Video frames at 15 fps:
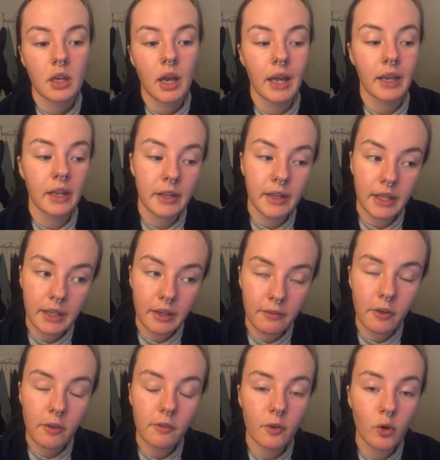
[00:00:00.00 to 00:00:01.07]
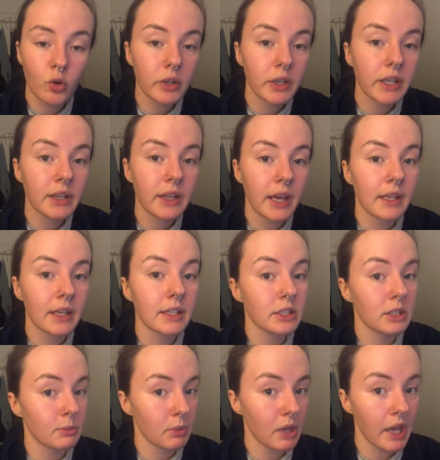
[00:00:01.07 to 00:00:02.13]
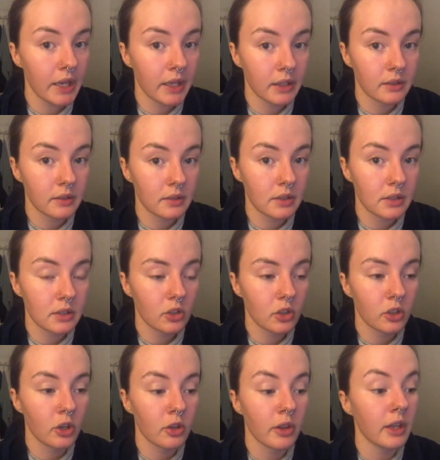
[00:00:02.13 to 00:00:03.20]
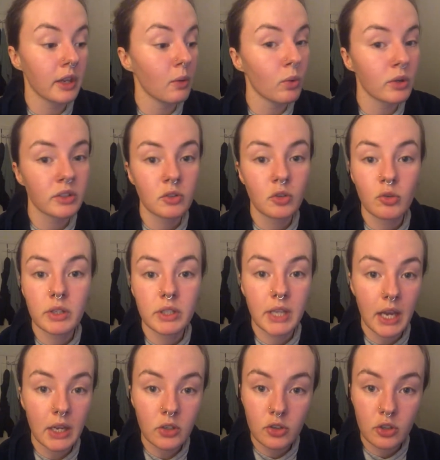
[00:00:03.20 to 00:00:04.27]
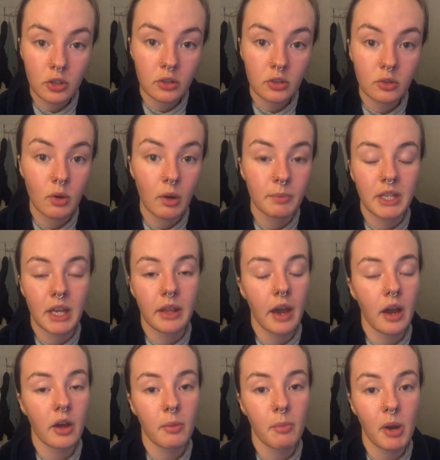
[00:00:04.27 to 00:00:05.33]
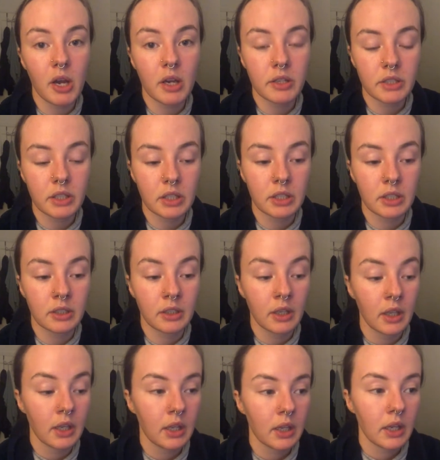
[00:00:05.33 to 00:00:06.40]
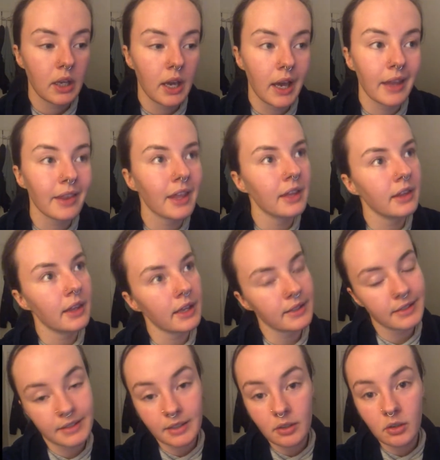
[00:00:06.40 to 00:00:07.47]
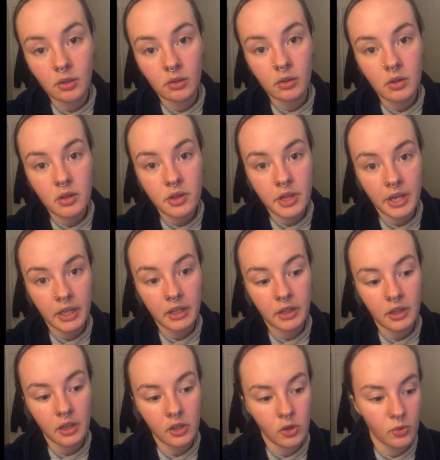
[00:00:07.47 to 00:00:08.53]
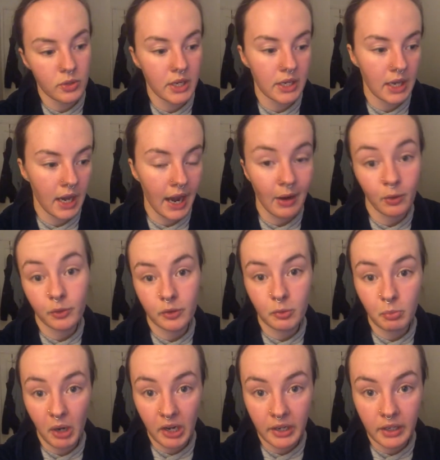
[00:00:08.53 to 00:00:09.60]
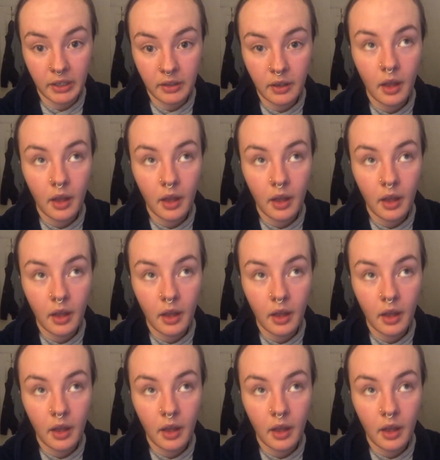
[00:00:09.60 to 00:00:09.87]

And I think if you've already then explained, that it wasn't your intention to upset that other person, and then they still think that you did it out of spite,